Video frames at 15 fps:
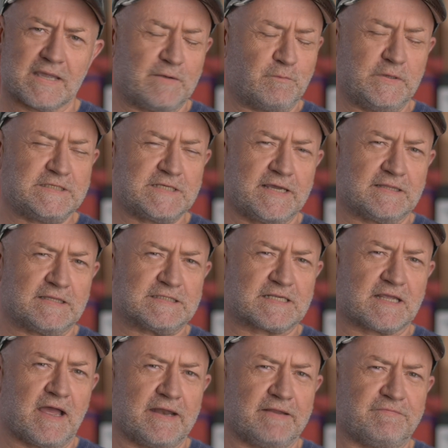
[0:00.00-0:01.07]
And we take this
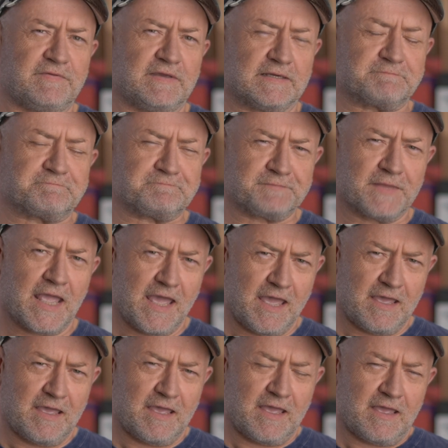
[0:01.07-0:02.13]
kind of thing
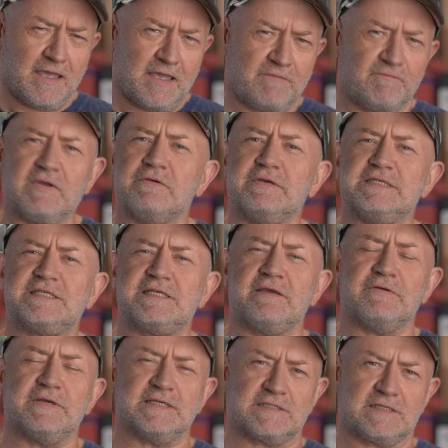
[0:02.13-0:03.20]
very
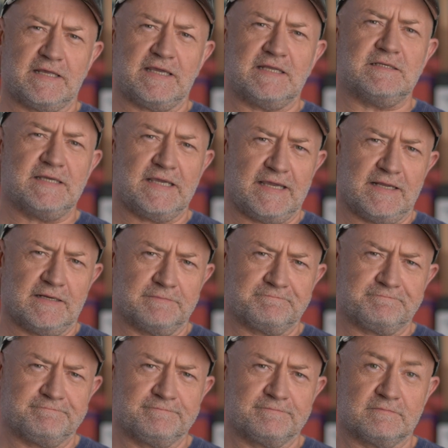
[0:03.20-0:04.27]
seriously indeed.
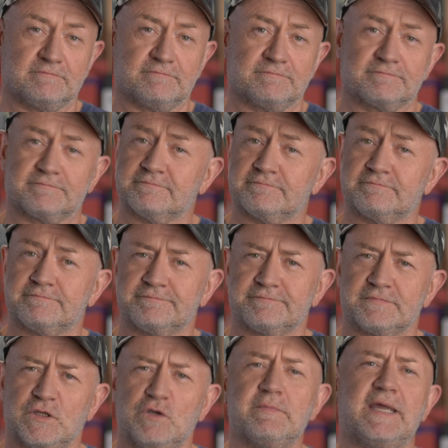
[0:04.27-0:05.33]

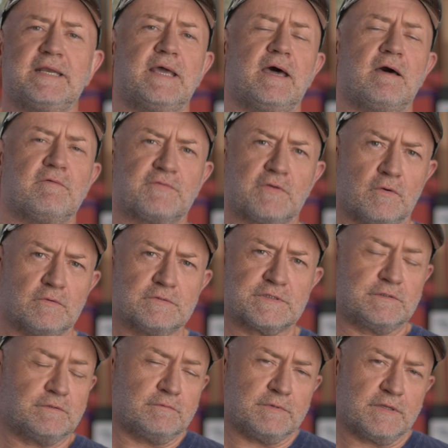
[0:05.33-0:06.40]
You may now, of course,
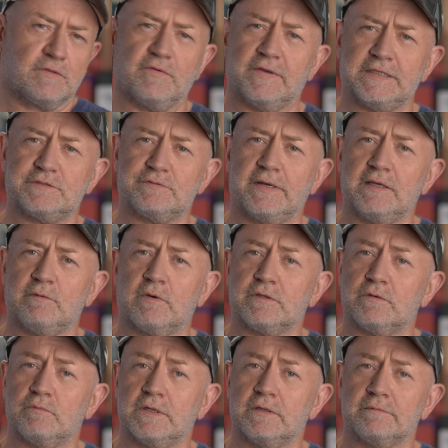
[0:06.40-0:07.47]
do with 2020 what
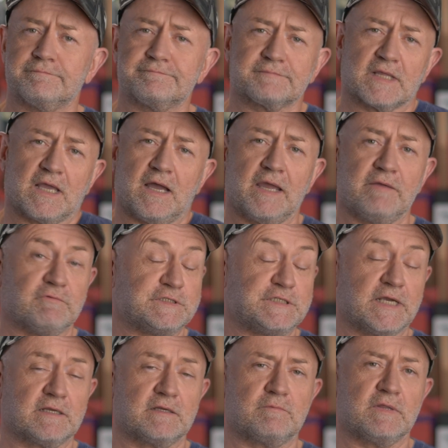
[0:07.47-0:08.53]
you will. I
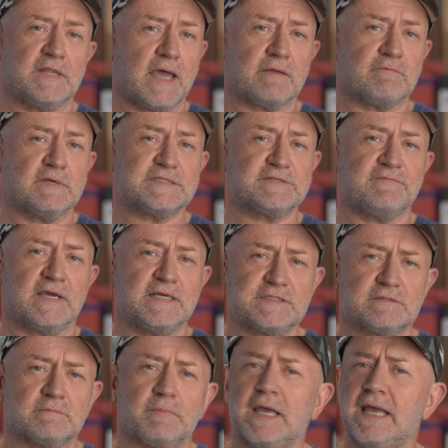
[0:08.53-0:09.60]
reject it without
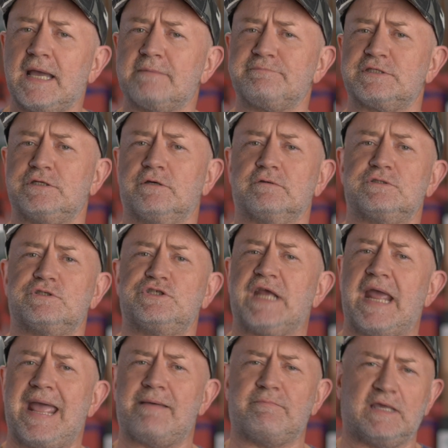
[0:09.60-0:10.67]
reservation. Perhaps you could
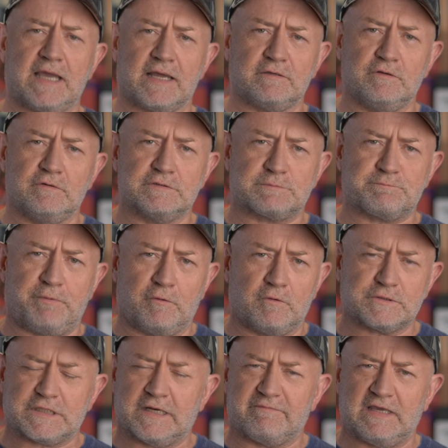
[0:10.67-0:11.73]
jam the unused
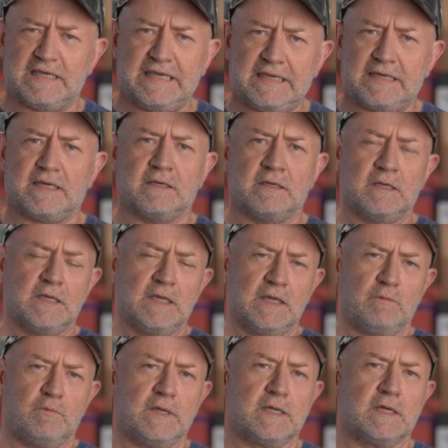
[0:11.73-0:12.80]
portion of the year
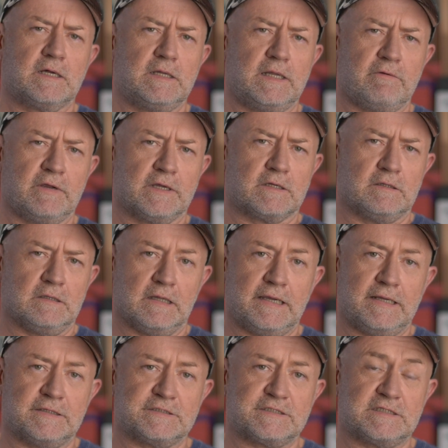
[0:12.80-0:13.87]
where clerical
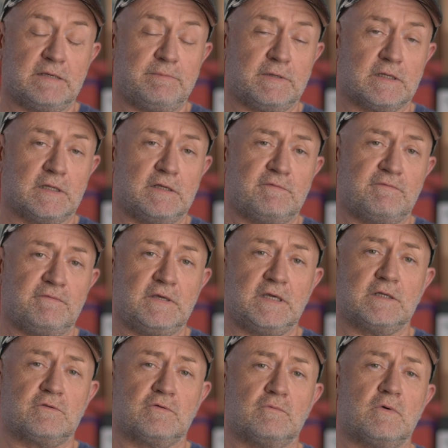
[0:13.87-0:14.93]
leaders typically
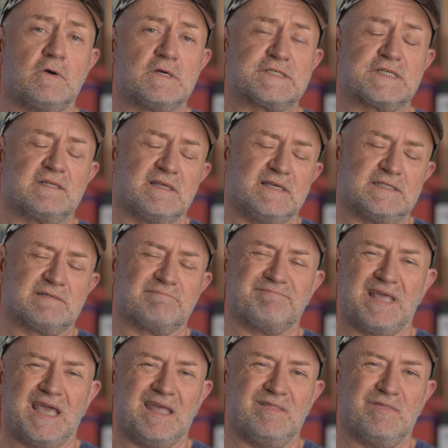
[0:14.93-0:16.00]
fear to wash, at least
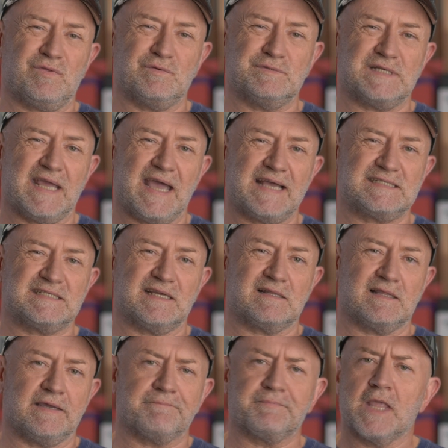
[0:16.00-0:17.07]

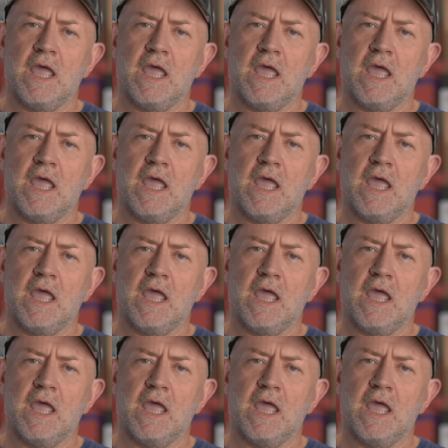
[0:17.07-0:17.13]
enthusiastically.